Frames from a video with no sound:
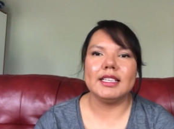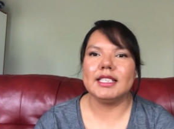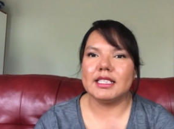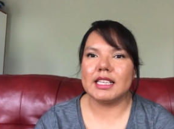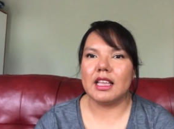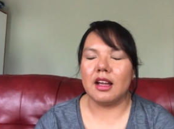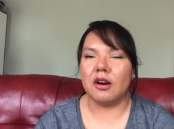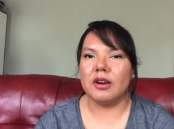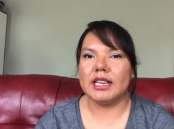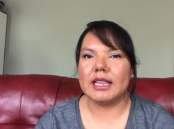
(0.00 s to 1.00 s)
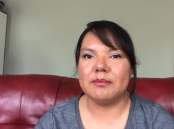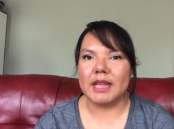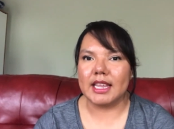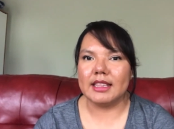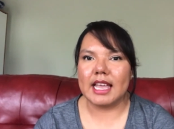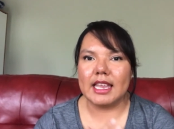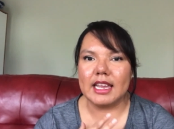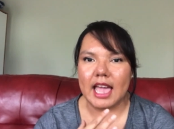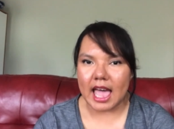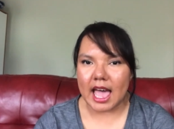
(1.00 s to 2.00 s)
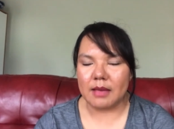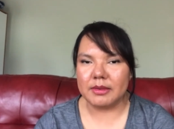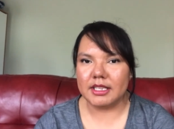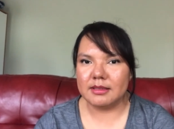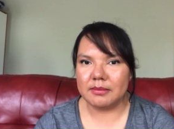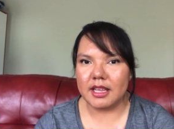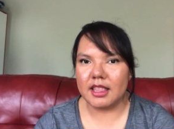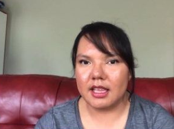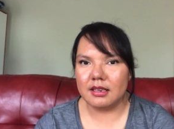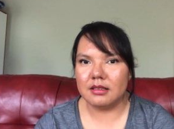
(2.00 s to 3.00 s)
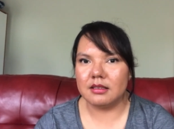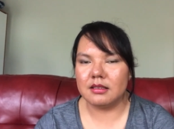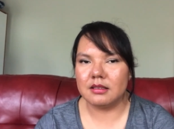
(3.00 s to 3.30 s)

since I already made that a habit by then,